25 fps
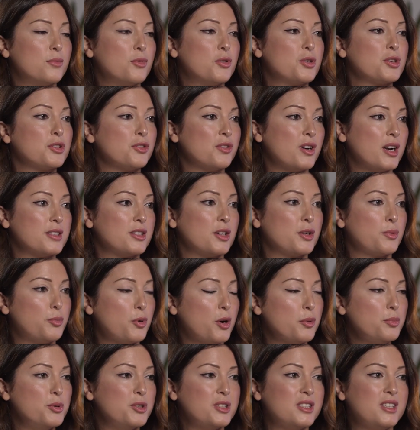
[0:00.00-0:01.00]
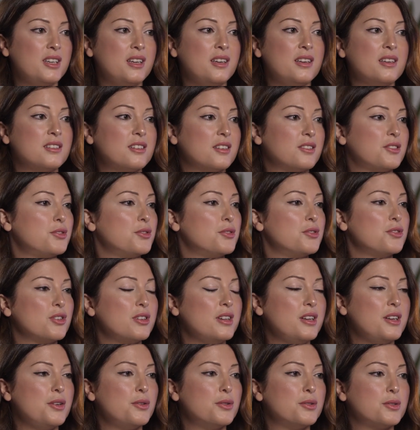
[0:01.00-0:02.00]
moisturizing properties, it's
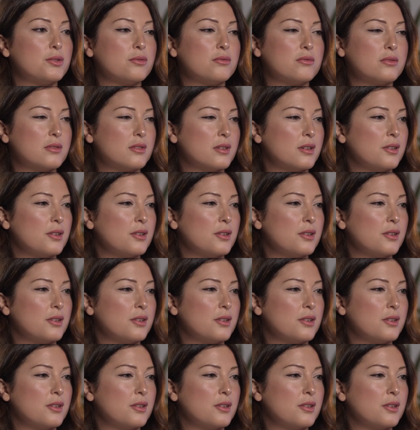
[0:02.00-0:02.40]
usually used,